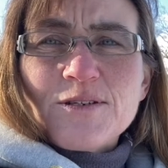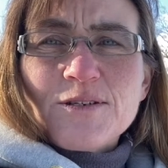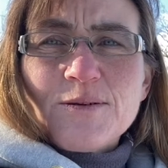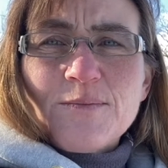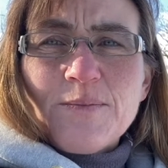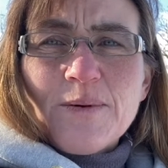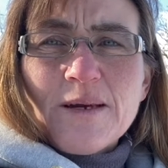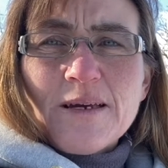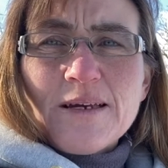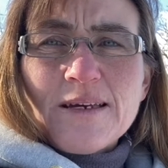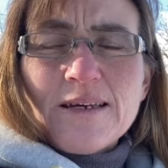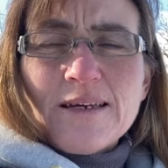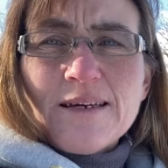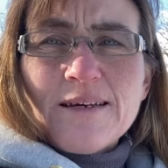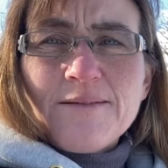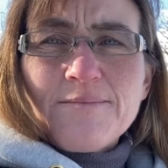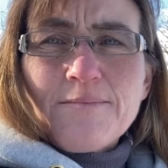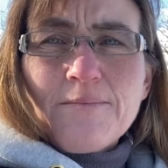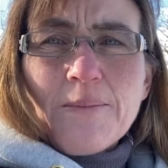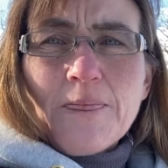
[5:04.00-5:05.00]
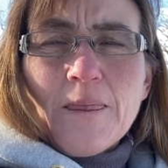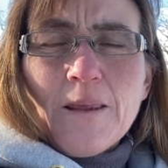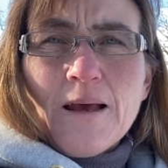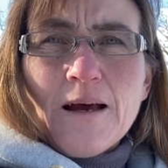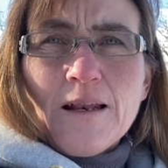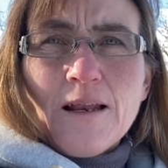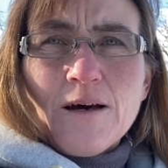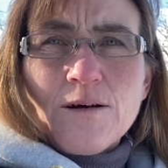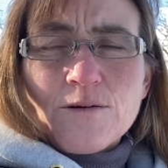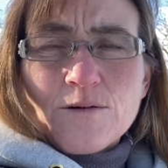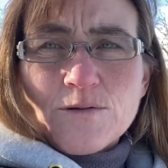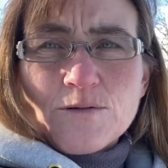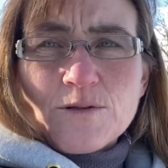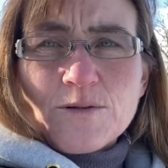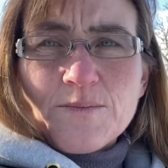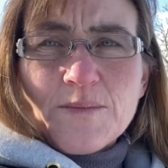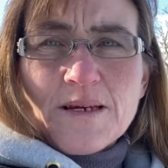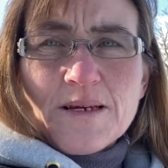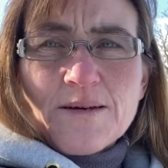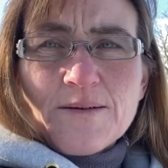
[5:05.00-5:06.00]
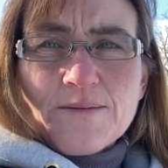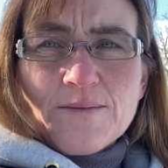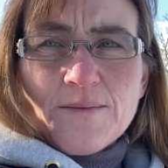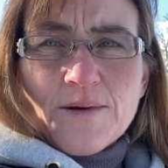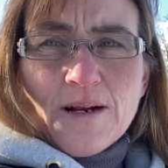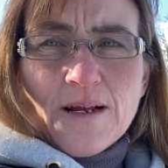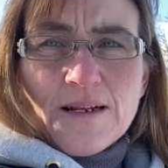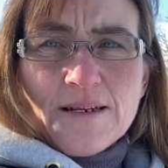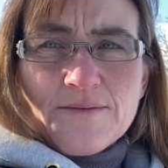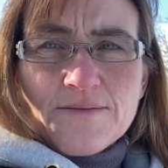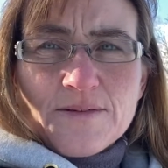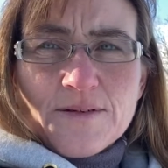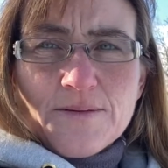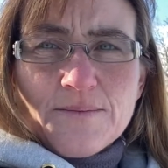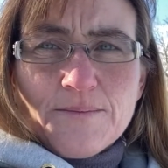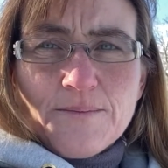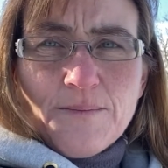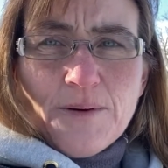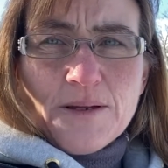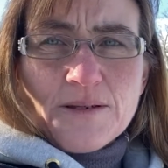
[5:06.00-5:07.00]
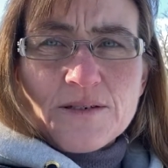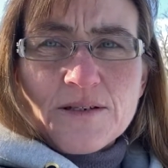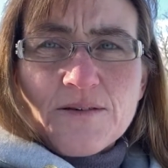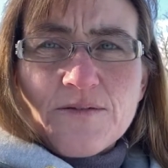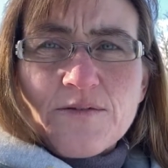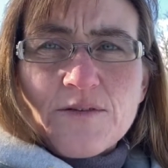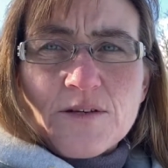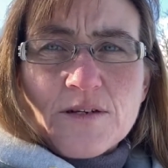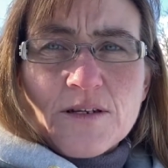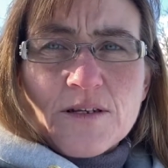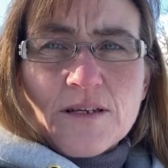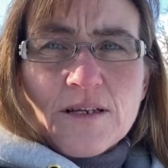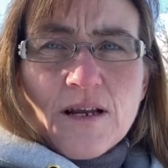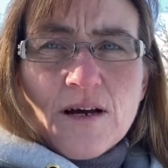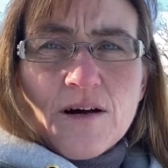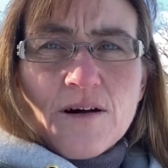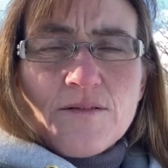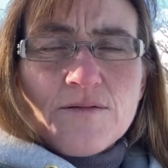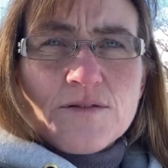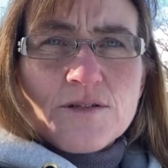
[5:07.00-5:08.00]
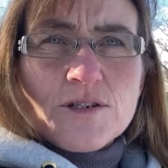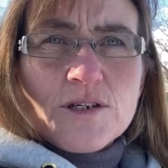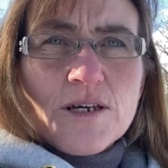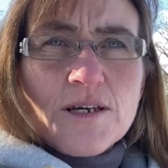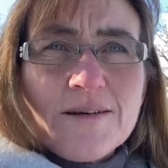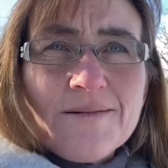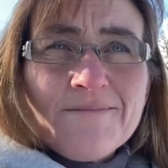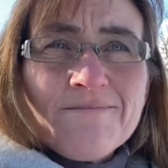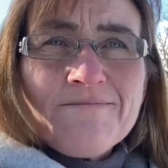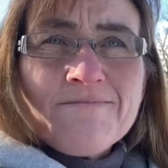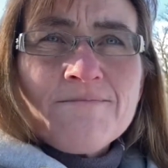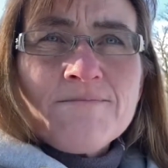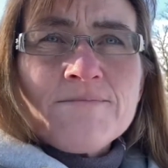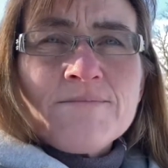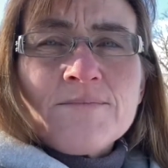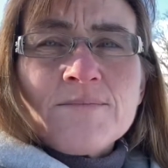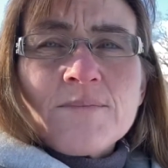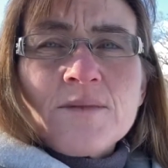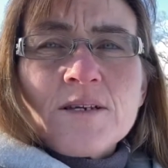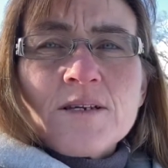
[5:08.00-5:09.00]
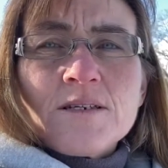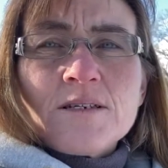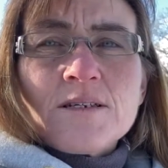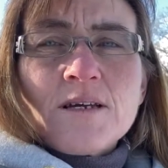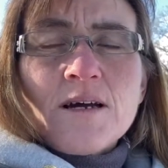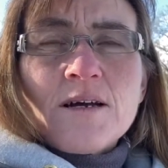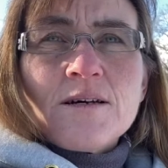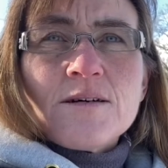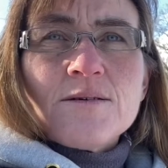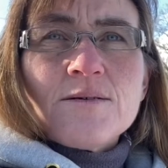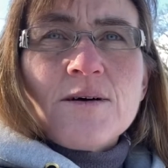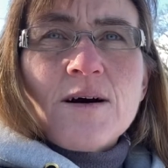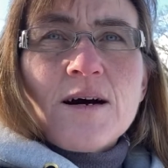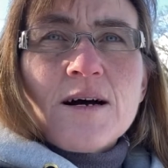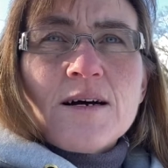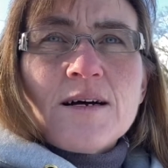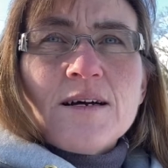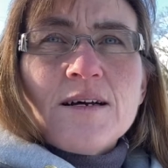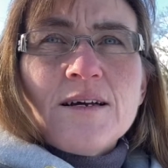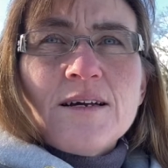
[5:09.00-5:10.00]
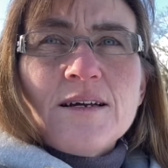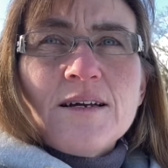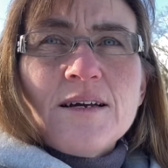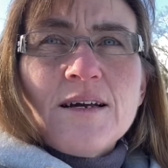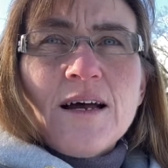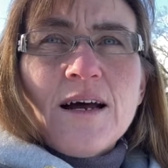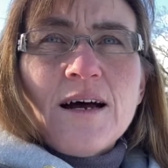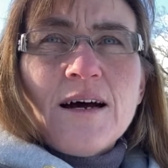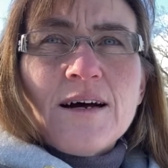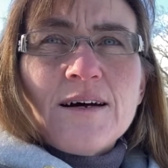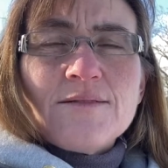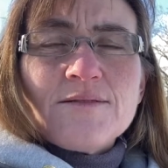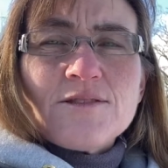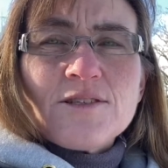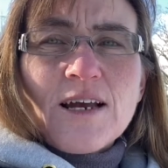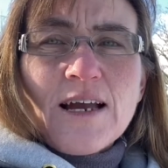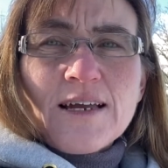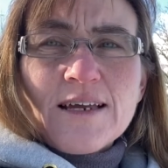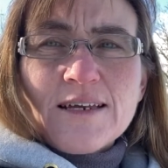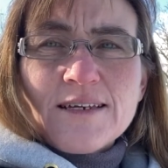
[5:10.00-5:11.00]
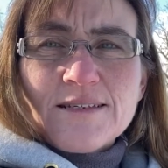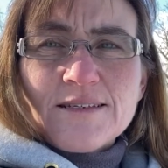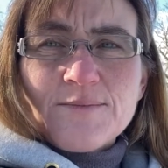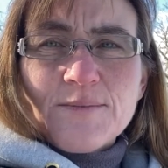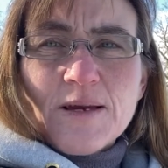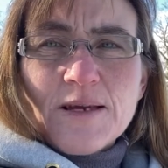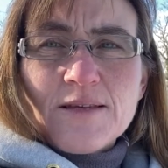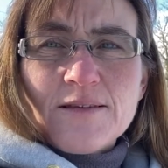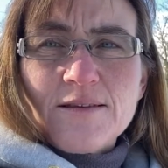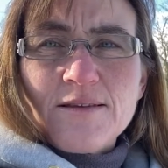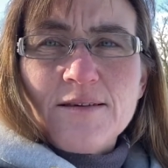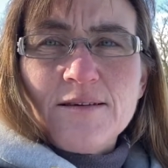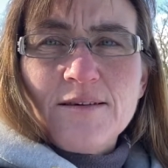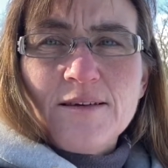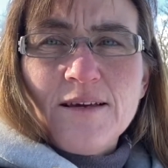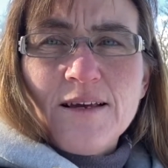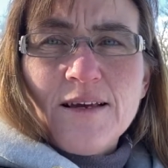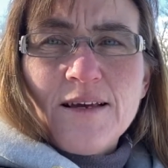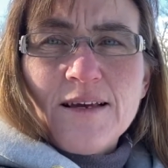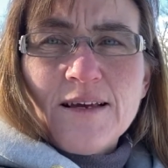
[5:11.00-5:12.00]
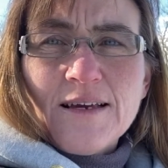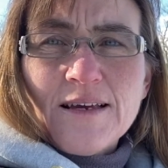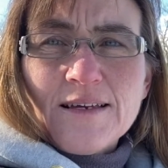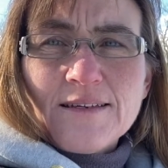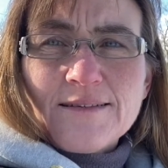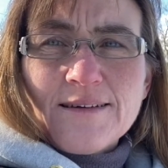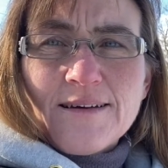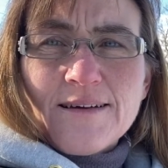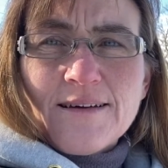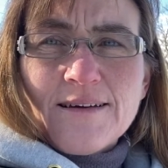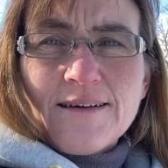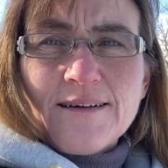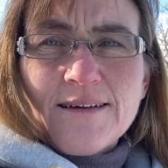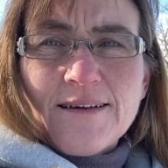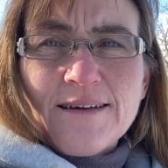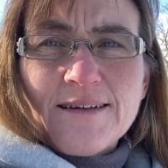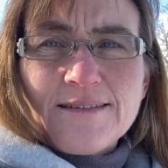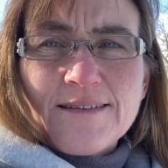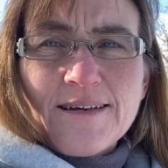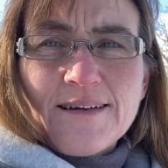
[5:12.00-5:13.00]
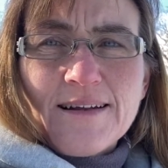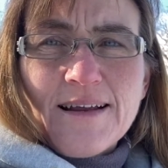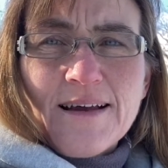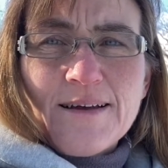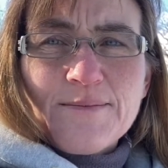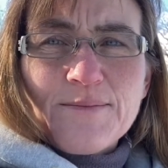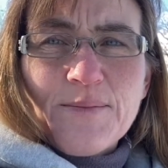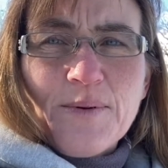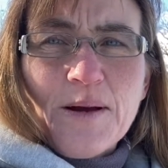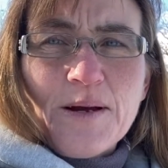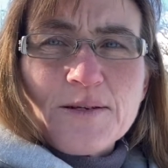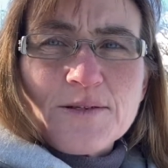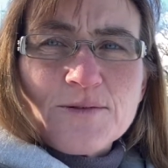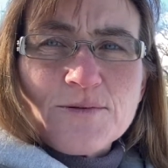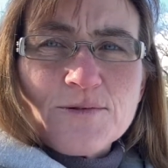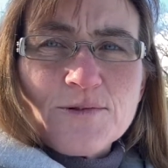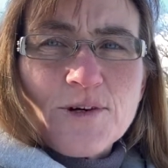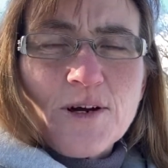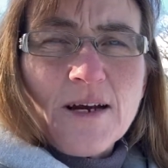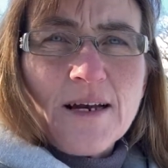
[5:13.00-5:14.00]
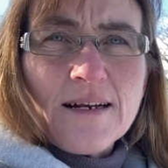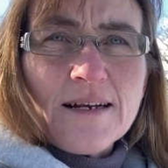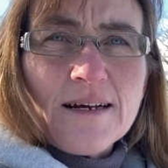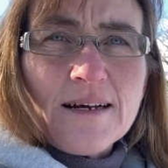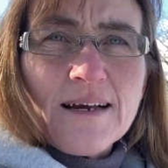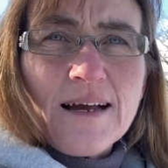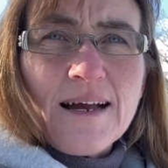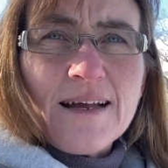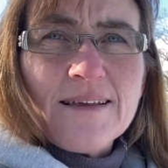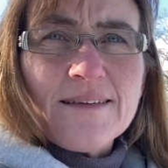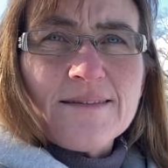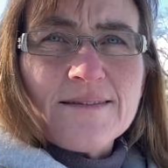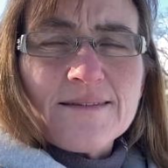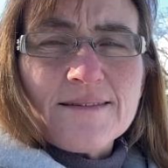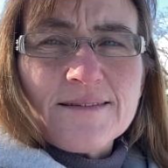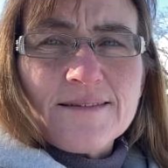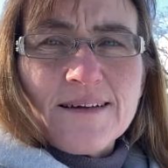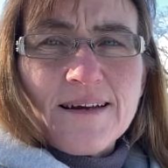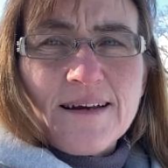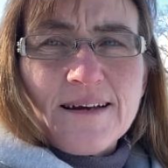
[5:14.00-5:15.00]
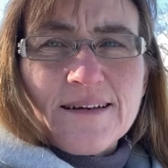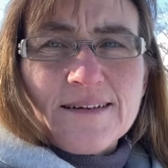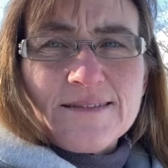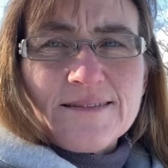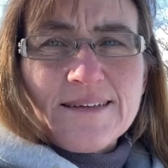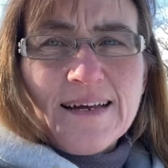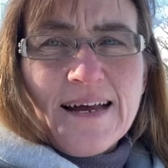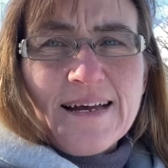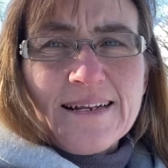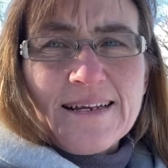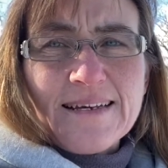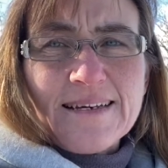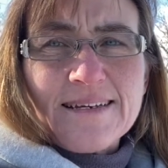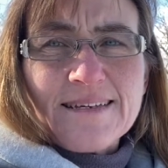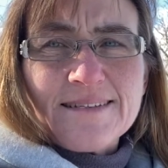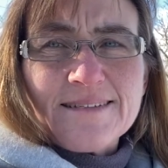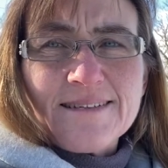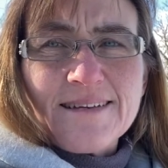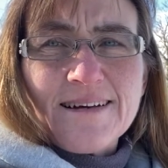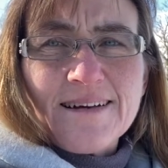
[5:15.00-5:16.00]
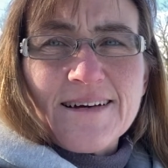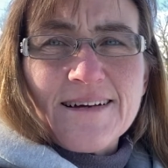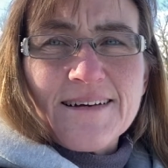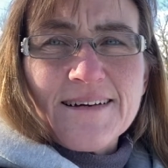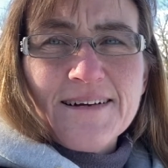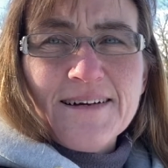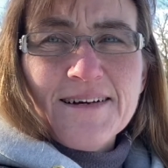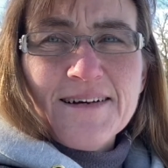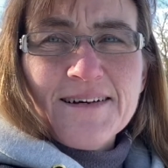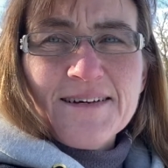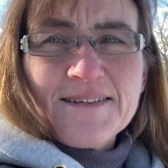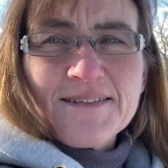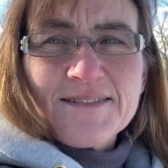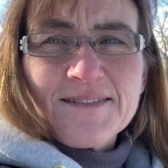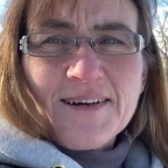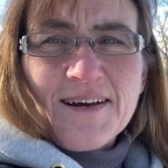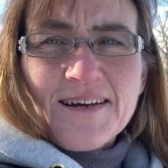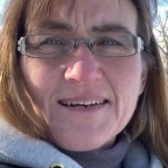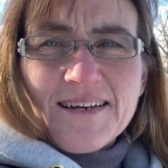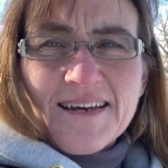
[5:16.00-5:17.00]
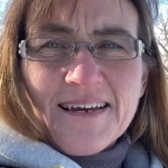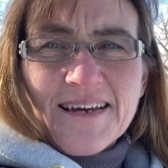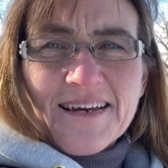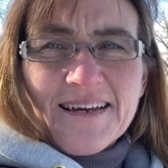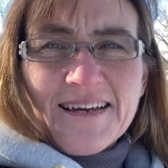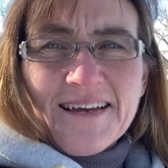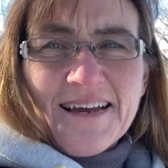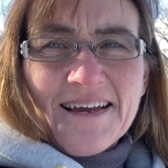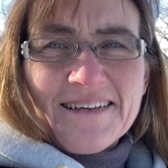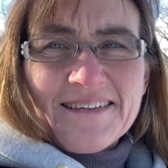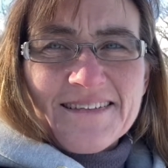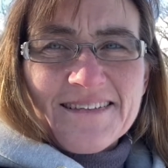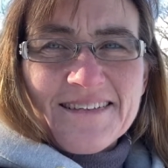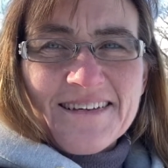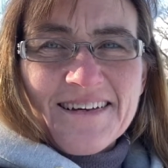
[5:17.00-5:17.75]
be a local to me when I lived in Buntingford in Hertfordshire. So Jackie Smith is her name, personal trainer, and Danny is her sidekick, and